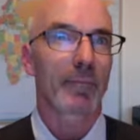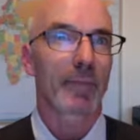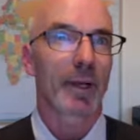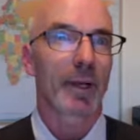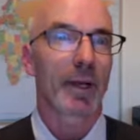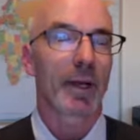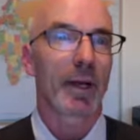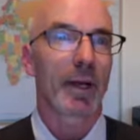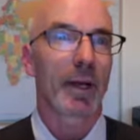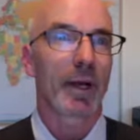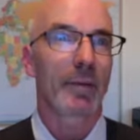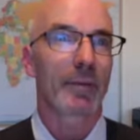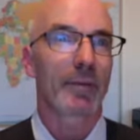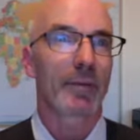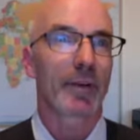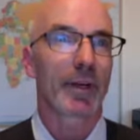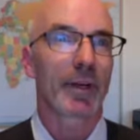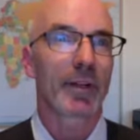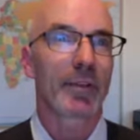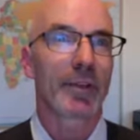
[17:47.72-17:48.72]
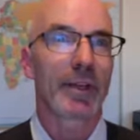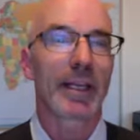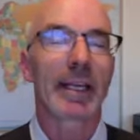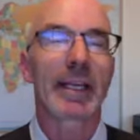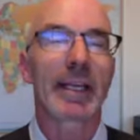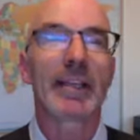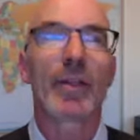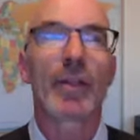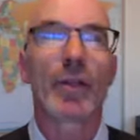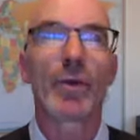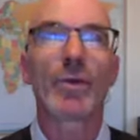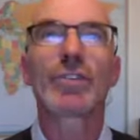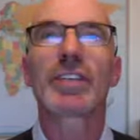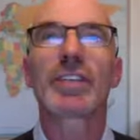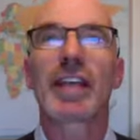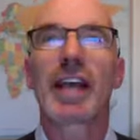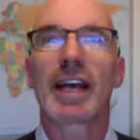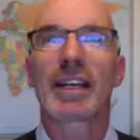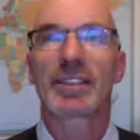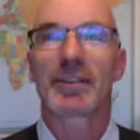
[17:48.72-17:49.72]
I, I'm trying to think,
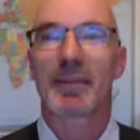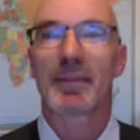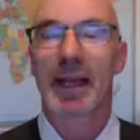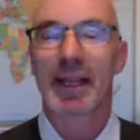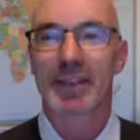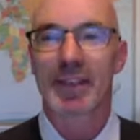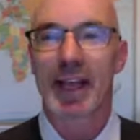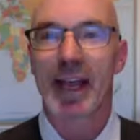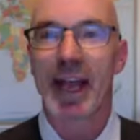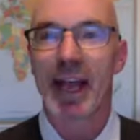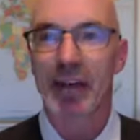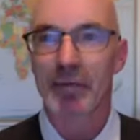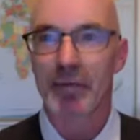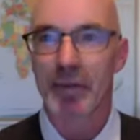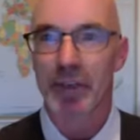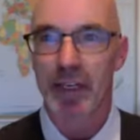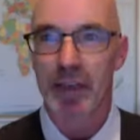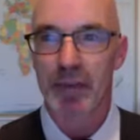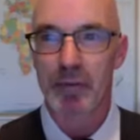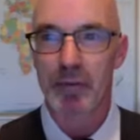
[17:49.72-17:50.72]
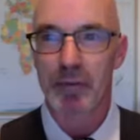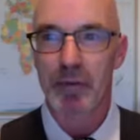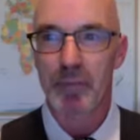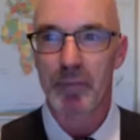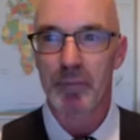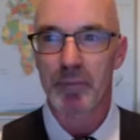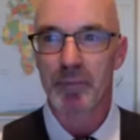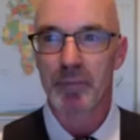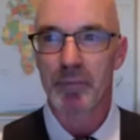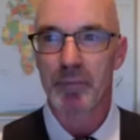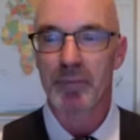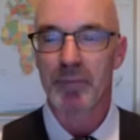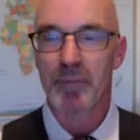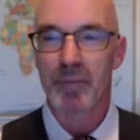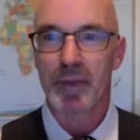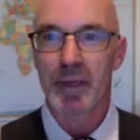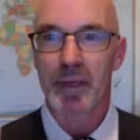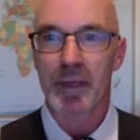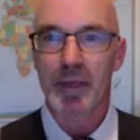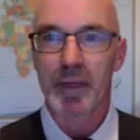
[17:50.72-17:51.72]
enthusiasm has a half-life.
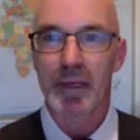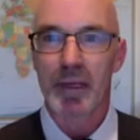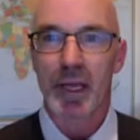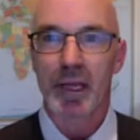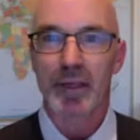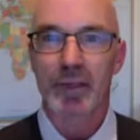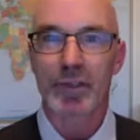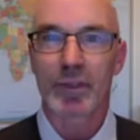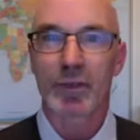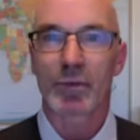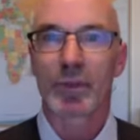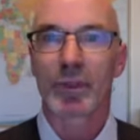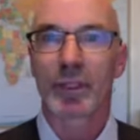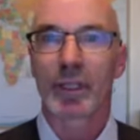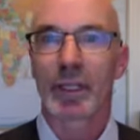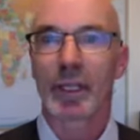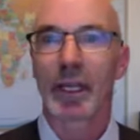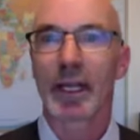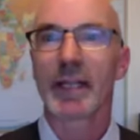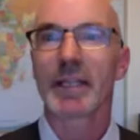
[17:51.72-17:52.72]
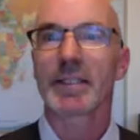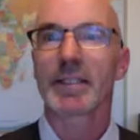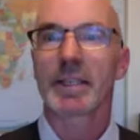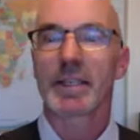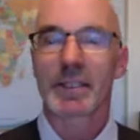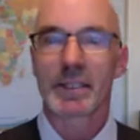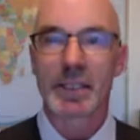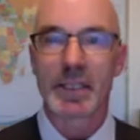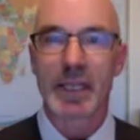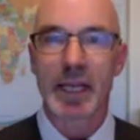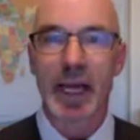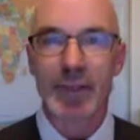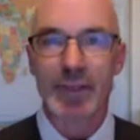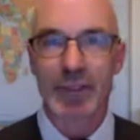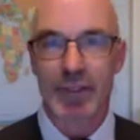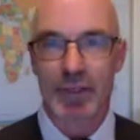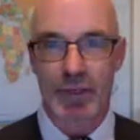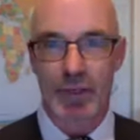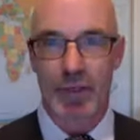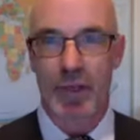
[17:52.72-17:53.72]
And so when the client says
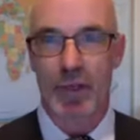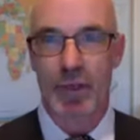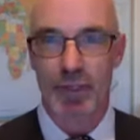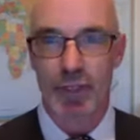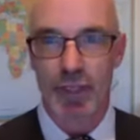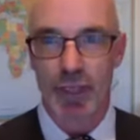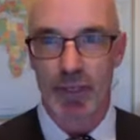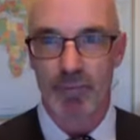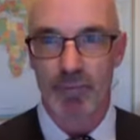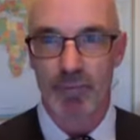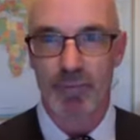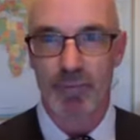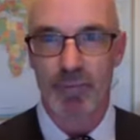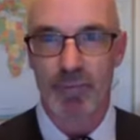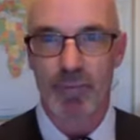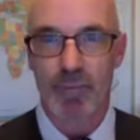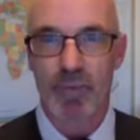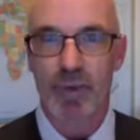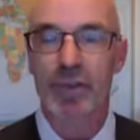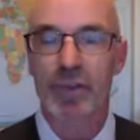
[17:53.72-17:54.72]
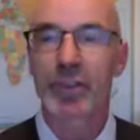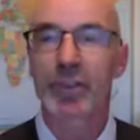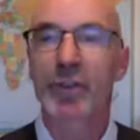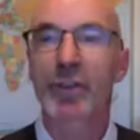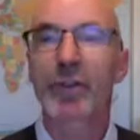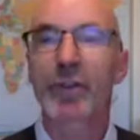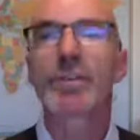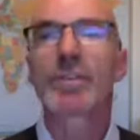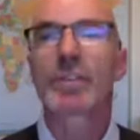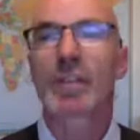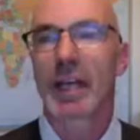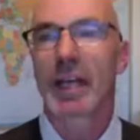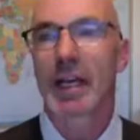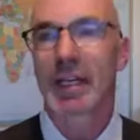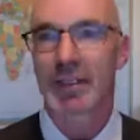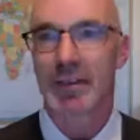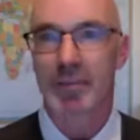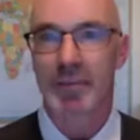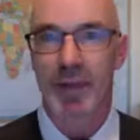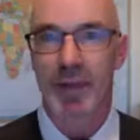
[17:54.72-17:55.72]
yes to coaching, there's enthusiasm